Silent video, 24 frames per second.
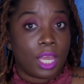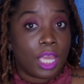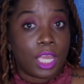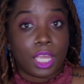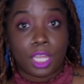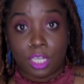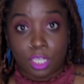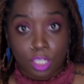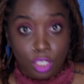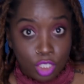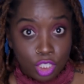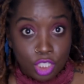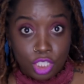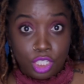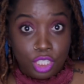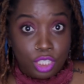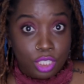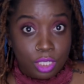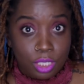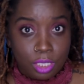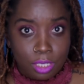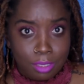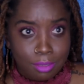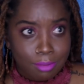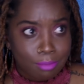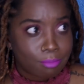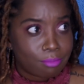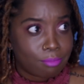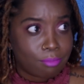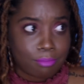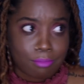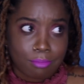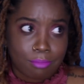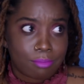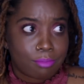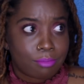inch
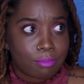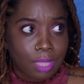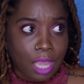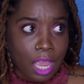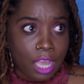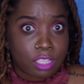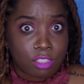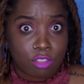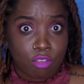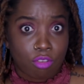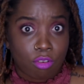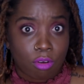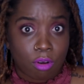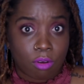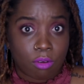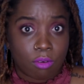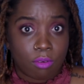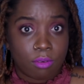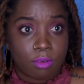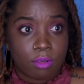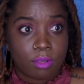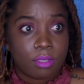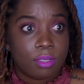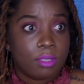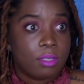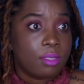has grown,